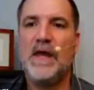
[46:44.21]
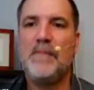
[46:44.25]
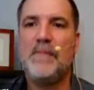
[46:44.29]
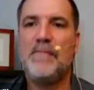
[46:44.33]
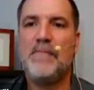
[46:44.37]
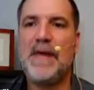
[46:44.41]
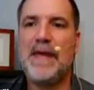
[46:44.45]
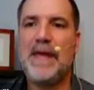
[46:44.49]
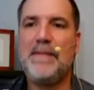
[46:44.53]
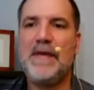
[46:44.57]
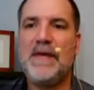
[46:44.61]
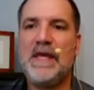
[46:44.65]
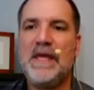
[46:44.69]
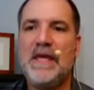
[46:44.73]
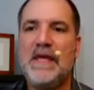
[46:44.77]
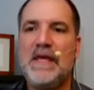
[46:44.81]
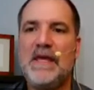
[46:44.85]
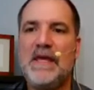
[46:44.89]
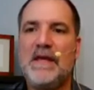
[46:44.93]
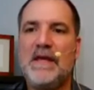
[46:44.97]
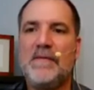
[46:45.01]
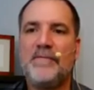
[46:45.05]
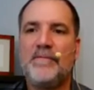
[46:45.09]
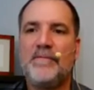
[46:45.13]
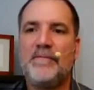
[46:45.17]

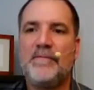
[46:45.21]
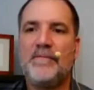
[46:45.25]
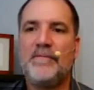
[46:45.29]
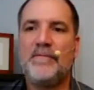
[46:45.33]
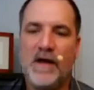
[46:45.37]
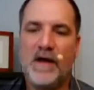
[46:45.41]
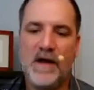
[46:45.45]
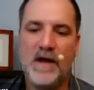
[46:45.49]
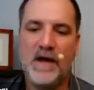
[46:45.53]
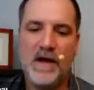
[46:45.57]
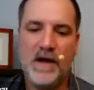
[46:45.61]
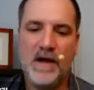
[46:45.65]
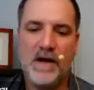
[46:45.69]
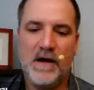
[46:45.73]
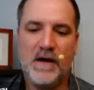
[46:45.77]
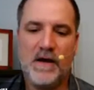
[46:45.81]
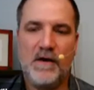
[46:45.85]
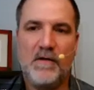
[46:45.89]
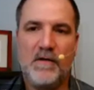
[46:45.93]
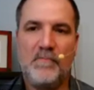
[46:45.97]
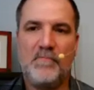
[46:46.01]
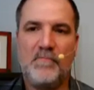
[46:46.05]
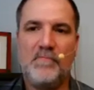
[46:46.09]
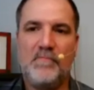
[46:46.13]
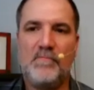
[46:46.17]
Maybe
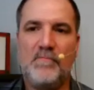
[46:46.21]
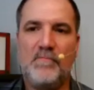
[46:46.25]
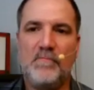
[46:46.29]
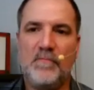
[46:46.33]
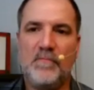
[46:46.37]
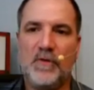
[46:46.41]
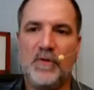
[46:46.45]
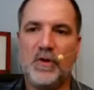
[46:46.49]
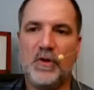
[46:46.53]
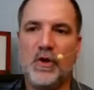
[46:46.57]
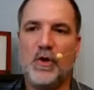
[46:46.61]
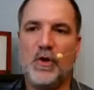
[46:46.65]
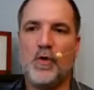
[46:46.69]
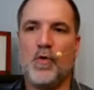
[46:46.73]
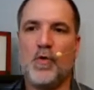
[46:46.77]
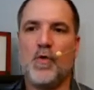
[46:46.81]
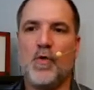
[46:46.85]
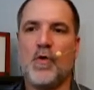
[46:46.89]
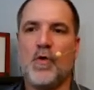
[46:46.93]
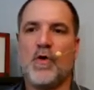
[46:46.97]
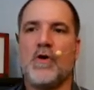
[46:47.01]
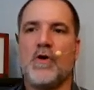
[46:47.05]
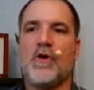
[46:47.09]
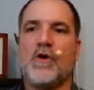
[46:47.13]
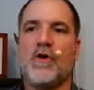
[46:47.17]

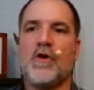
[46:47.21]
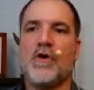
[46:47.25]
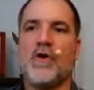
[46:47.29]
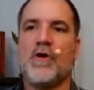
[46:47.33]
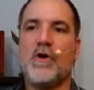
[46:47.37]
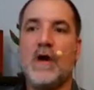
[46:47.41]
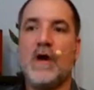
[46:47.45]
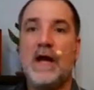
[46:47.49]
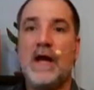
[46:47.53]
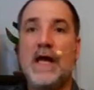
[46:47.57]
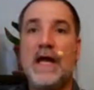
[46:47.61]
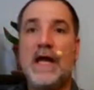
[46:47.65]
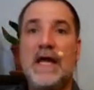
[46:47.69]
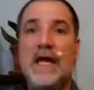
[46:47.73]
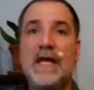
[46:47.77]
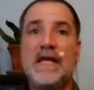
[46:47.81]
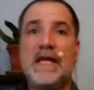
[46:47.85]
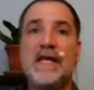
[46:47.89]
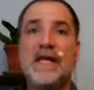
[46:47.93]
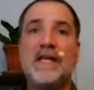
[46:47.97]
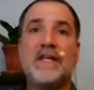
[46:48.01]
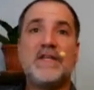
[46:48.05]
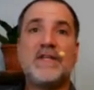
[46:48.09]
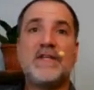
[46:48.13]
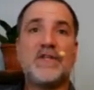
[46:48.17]
Lenore
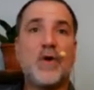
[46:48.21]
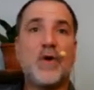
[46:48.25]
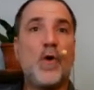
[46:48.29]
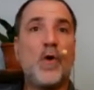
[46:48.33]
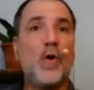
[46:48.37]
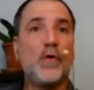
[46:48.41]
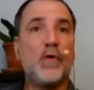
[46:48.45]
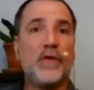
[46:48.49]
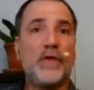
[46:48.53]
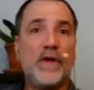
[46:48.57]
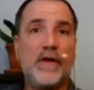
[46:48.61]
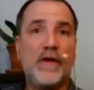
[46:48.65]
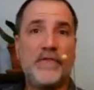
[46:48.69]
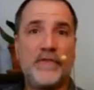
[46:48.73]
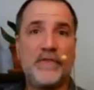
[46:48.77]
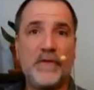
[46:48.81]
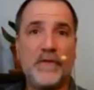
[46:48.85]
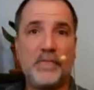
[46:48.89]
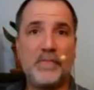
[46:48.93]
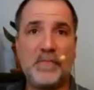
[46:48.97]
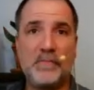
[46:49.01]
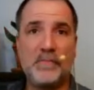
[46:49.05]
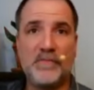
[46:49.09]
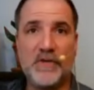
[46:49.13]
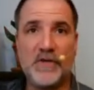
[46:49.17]
is old enough
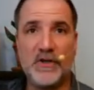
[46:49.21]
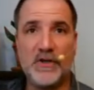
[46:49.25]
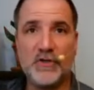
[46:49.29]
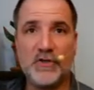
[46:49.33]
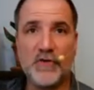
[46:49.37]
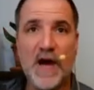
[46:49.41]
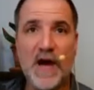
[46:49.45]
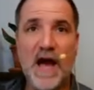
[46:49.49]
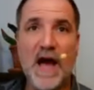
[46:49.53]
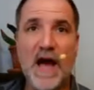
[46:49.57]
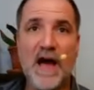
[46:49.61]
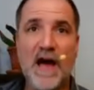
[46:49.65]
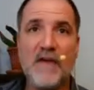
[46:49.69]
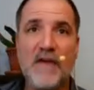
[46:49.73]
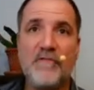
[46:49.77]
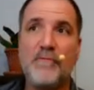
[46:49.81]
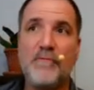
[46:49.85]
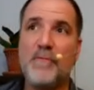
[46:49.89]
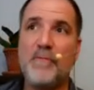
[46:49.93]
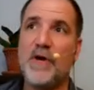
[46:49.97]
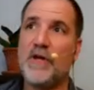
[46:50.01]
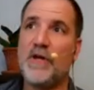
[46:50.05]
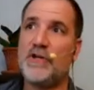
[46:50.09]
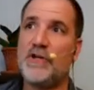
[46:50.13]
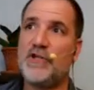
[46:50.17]
to drive,
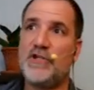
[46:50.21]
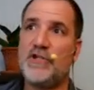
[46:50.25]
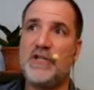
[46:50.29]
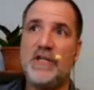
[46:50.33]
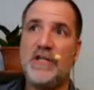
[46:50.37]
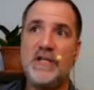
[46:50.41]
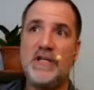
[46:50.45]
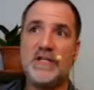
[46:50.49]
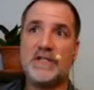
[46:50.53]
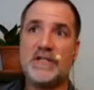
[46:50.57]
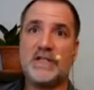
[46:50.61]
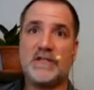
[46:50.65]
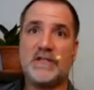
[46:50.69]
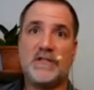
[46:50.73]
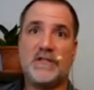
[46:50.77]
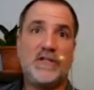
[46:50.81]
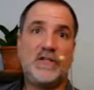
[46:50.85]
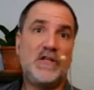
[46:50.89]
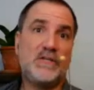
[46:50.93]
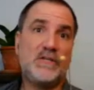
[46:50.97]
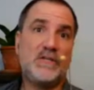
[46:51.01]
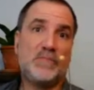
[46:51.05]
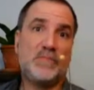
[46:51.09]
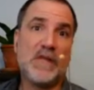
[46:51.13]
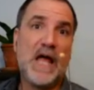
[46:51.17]
but
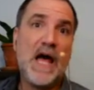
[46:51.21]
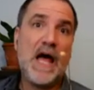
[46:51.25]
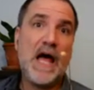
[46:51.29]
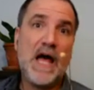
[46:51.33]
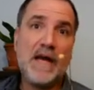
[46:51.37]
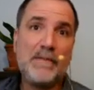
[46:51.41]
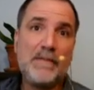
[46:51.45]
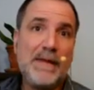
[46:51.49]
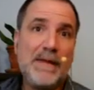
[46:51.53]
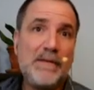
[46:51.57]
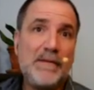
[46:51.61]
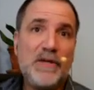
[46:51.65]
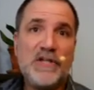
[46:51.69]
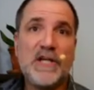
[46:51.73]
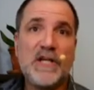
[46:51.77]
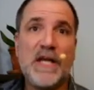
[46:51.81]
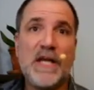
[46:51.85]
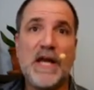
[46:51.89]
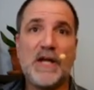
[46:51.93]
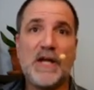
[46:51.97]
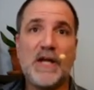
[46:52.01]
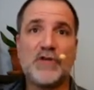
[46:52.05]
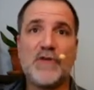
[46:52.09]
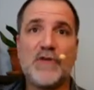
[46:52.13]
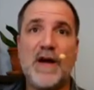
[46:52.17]
she's blind. Maybe she
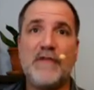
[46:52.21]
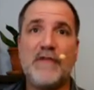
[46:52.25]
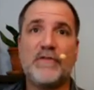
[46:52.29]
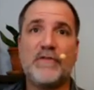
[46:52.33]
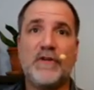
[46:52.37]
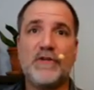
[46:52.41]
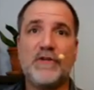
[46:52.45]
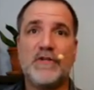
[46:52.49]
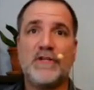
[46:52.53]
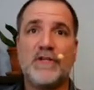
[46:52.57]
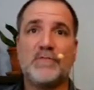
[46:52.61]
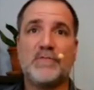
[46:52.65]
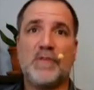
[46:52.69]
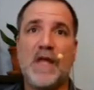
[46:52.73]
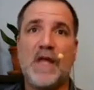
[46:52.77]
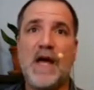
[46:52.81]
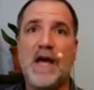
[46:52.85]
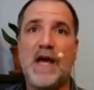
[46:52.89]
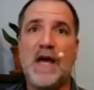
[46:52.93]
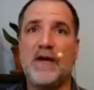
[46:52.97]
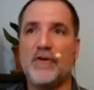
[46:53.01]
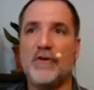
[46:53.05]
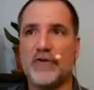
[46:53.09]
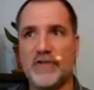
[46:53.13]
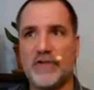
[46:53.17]
can't drive because she's
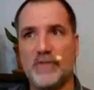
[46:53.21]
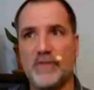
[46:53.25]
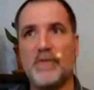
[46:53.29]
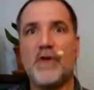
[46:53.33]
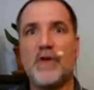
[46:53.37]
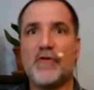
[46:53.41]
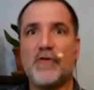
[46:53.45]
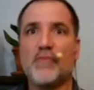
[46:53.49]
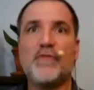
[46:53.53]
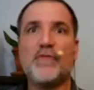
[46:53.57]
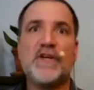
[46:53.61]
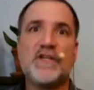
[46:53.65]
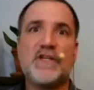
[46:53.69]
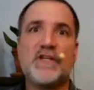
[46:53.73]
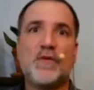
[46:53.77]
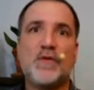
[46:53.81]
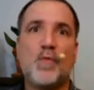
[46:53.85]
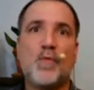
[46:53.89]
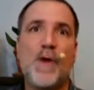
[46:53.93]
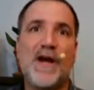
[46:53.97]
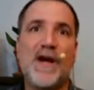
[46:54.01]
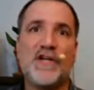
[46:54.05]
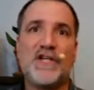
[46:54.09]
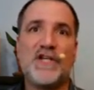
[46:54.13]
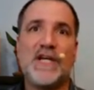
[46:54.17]
blind, or some other reason
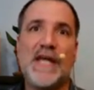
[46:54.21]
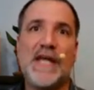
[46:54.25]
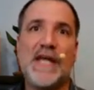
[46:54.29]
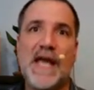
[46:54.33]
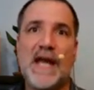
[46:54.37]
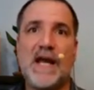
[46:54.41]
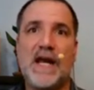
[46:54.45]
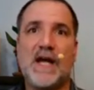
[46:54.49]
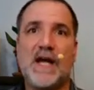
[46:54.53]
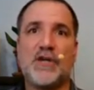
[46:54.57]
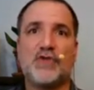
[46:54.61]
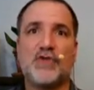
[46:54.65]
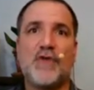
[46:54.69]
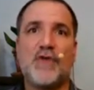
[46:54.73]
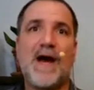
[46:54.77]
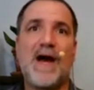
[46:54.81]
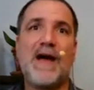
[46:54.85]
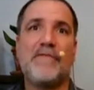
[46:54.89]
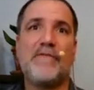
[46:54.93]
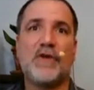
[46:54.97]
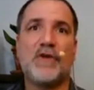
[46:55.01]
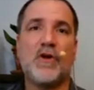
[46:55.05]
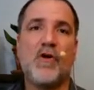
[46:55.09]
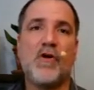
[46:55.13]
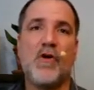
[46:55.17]
why she cannot
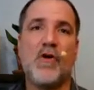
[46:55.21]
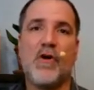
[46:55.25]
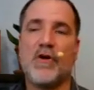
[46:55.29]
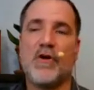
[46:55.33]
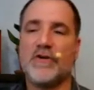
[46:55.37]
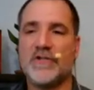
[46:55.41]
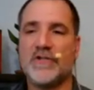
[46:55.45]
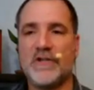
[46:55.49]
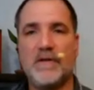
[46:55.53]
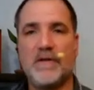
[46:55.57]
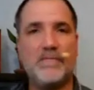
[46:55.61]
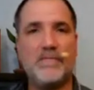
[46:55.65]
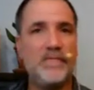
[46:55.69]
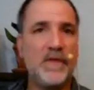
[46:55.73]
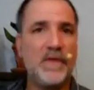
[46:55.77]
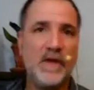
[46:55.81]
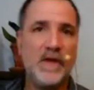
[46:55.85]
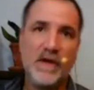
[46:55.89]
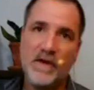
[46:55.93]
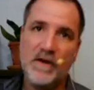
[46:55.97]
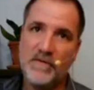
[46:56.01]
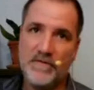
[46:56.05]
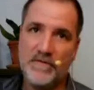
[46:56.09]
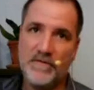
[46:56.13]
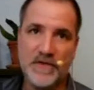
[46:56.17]
drive a car, some
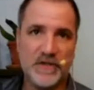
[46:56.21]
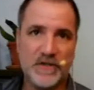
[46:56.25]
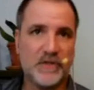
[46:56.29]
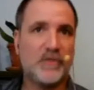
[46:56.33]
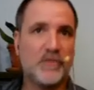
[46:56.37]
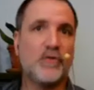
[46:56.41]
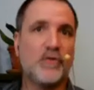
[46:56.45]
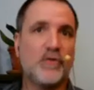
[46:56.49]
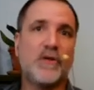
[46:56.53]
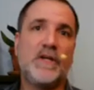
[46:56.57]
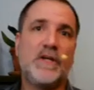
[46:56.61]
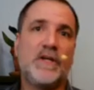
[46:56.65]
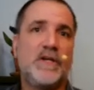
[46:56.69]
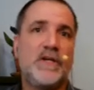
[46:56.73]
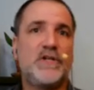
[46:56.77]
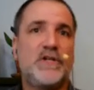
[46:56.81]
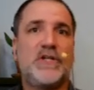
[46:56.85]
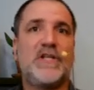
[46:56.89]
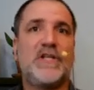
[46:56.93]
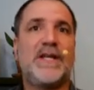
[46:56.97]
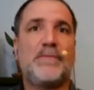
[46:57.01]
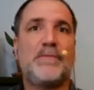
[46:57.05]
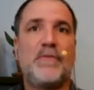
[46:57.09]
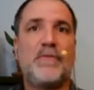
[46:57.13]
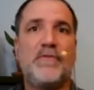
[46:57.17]
physical
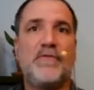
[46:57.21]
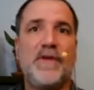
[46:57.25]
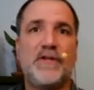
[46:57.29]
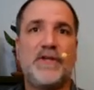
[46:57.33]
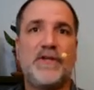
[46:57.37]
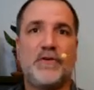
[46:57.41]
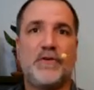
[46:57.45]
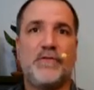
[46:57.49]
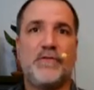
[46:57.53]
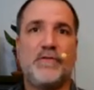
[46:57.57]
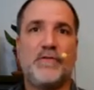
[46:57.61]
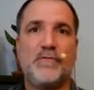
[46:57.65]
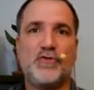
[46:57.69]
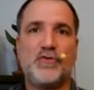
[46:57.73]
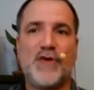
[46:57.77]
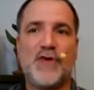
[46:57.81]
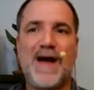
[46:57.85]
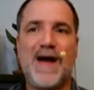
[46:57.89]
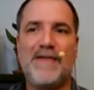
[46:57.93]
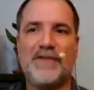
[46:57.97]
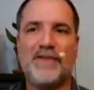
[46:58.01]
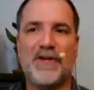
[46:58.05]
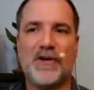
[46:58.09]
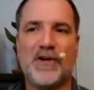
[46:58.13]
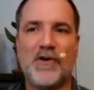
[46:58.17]
condition that prevents her from
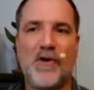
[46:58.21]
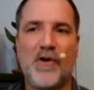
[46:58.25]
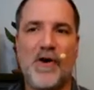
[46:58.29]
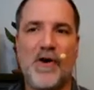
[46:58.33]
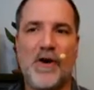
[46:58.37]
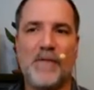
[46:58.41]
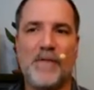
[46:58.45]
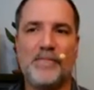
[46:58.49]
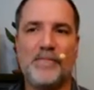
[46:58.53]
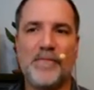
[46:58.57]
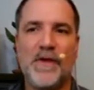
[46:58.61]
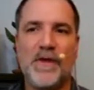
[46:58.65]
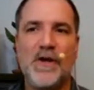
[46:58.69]
driving a car.